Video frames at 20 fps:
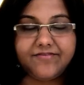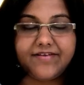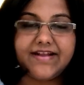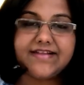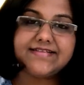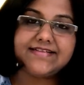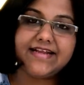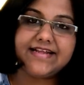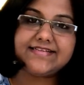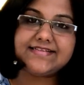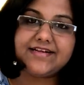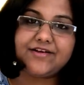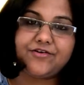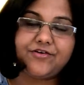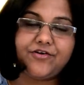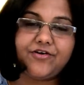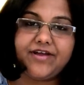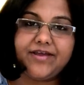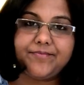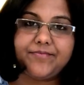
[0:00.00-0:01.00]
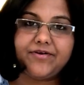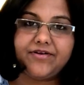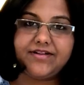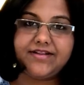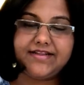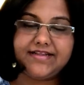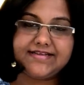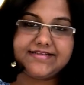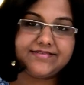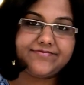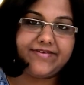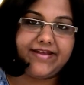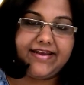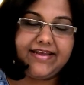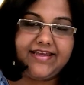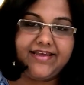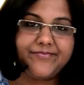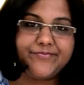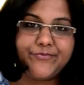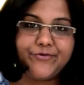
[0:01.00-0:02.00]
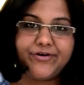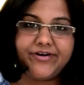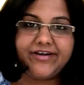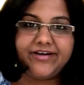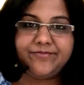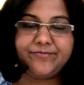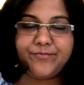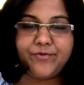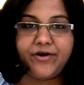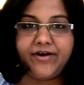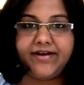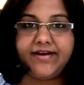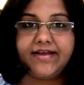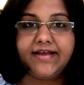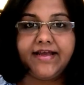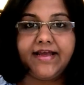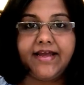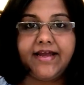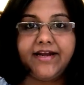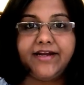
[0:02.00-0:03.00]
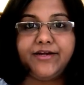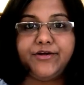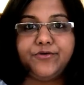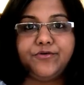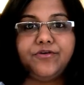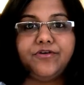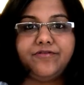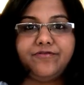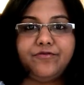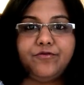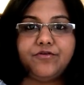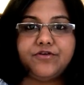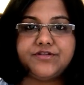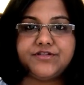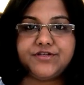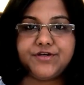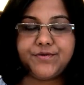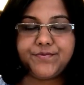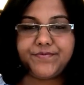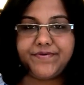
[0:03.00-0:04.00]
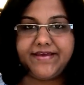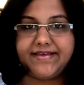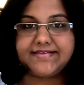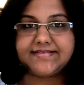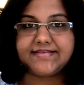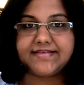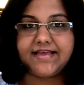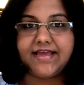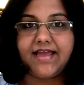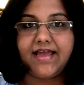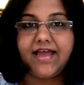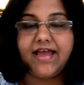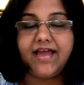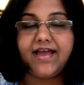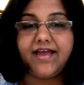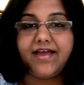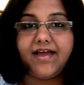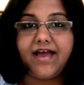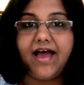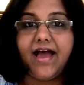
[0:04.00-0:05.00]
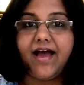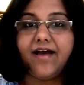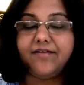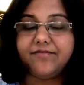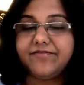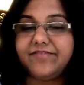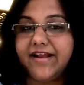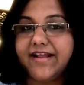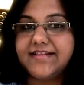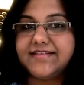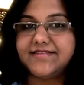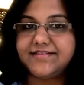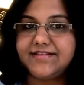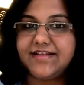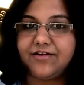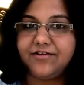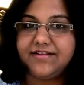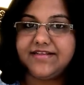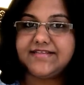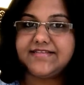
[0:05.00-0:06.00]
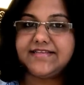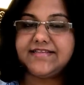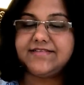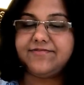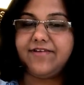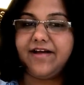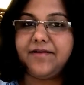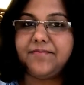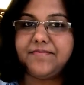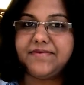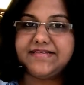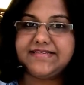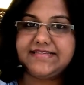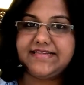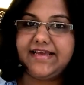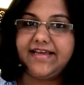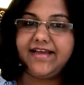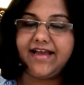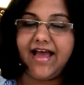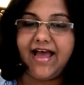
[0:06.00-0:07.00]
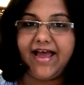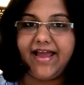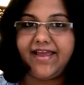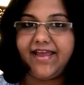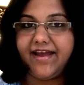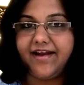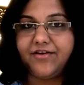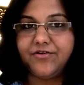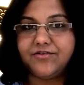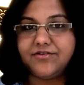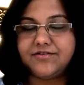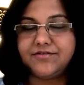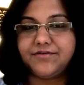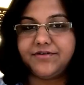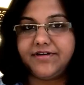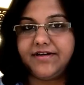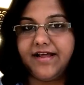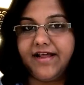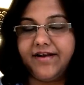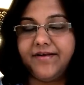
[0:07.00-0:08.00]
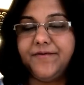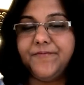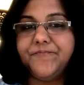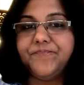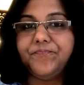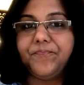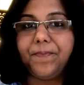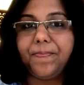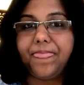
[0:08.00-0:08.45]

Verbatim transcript: Friends, let's now talk about this very important point. Don't force your ways. Friends, now this is one mistake I had also done.